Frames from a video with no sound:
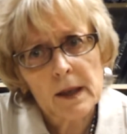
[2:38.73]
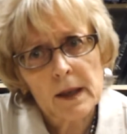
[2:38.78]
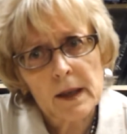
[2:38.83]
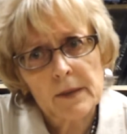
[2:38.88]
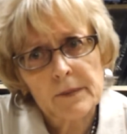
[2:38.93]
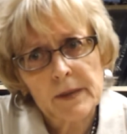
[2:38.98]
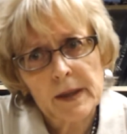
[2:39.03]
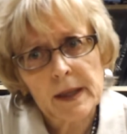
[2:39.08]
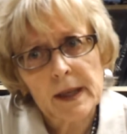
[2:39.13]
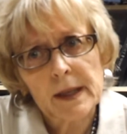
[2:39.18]

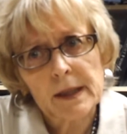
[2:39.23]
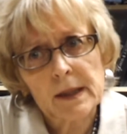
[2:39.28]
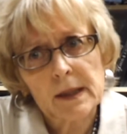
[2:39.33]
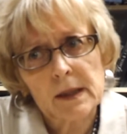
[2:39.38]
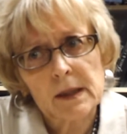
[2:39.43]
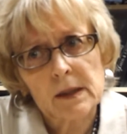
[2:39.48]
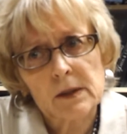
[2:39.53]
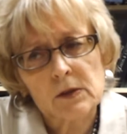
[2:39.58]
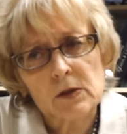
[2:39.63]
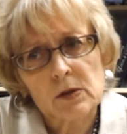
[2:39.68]
and then I
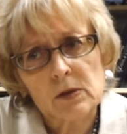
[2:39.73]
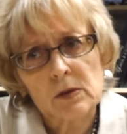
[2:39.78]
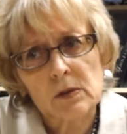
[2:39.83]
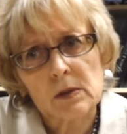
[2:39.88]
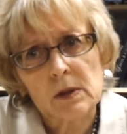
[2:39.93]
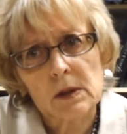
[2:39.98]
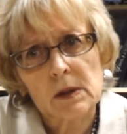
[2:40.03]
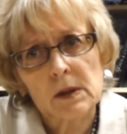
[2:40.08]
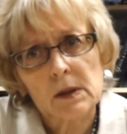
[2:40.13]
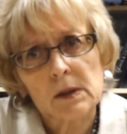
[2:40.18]
get
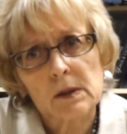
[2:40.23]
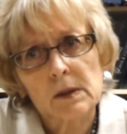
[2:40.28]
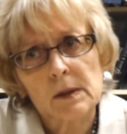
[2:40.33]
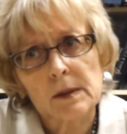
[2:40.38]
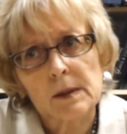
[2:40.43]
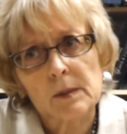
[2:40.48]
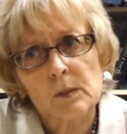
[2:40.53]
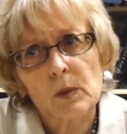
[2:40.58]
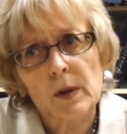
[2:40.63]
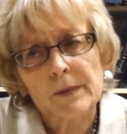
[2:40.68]
into the
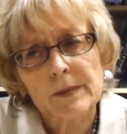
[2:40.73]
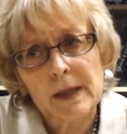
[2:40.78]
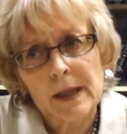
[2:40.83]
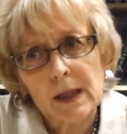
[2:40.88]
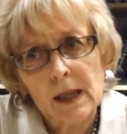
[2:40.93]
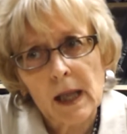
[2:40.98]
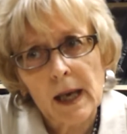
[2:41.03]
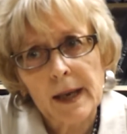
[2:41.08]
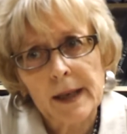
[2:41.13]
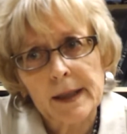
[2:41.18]
what
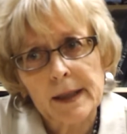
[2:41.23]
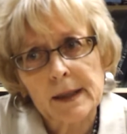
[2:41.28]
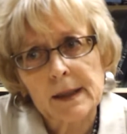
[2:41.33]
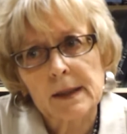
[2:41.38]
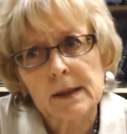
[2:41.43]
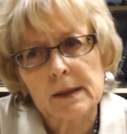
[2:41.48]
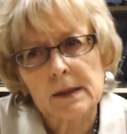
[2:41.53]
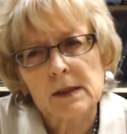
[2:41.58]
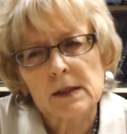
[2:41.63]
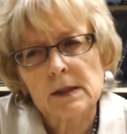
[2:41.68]
they
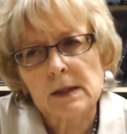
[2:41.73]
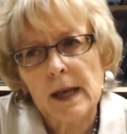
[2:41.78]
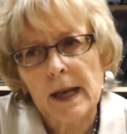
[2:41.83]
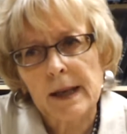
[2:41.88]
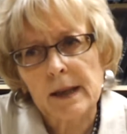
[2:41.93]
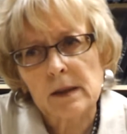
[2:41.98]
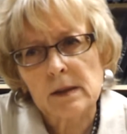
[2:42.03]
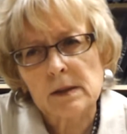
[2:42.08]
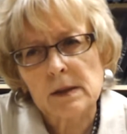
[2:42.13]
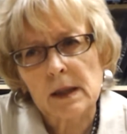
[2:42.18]
like and the
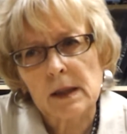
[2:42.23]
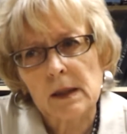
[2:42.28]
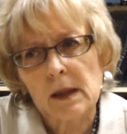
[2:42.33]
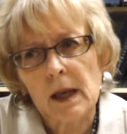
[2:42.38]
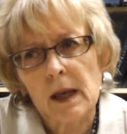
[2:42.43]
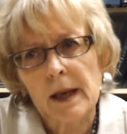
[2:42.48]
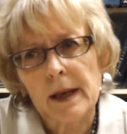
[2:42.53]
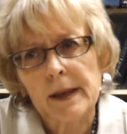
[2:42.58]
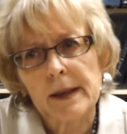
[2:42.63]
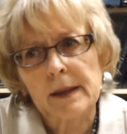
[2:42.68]
styles they
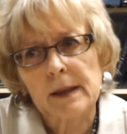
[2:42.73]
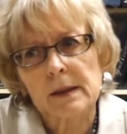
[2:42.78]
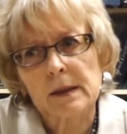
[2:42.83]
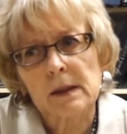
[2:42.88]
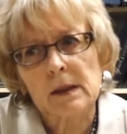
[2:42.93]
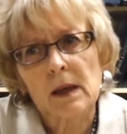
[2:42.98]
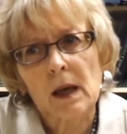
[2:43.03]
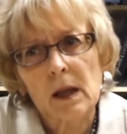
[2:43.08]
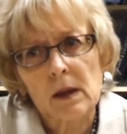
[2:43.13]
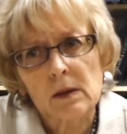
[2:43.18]
like
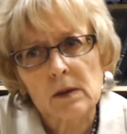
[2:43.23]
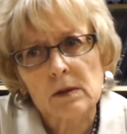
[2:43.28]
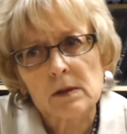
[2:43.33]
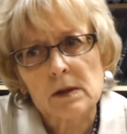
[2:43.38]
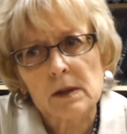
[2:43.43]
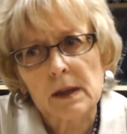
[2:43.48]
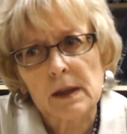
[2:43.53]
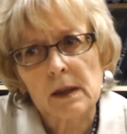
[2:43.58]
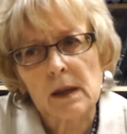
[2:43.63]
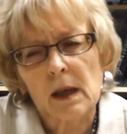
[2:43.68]
and the
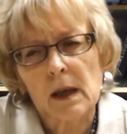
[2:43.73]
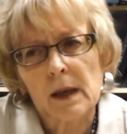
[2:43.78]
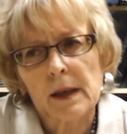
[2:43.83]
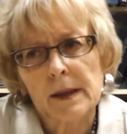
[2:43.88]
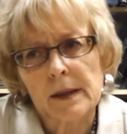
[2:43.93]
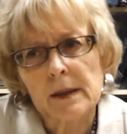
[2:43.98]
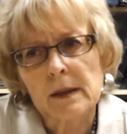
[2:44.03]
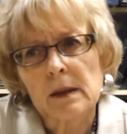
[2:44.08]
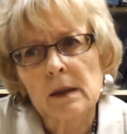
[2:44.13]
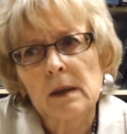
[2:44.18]
colors they
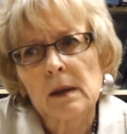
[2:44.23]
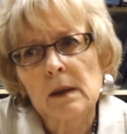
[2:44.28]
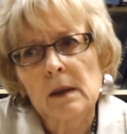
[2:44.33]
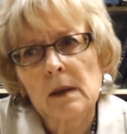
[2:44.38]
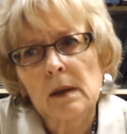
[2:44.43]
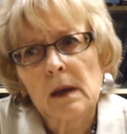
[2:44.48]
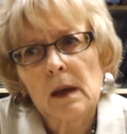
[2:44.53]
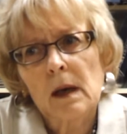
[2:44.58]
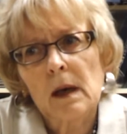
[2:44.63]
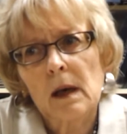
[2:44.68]
like,
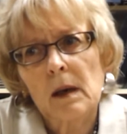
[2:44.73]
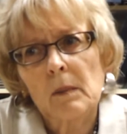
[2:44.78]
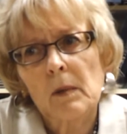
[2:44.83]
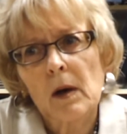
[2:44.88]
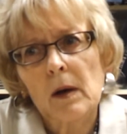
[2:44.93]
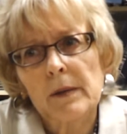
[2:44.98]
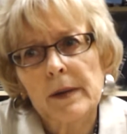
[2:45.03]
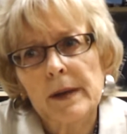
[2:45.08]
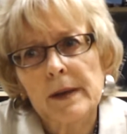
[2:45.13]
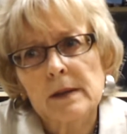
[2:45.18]

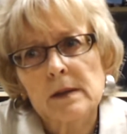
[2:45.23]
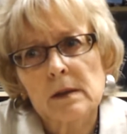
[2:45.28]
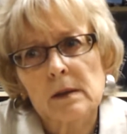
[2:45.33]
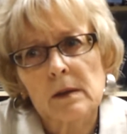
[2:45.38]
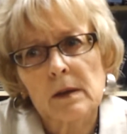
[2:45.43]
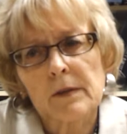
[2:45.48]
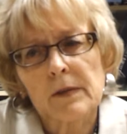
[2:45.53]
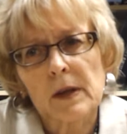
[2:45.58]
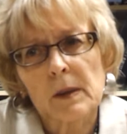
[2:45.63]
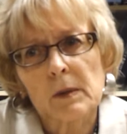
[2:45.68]
all that
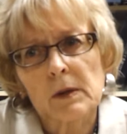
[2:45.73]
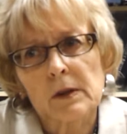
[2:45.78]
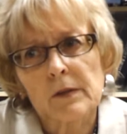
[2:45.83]
sort of thing.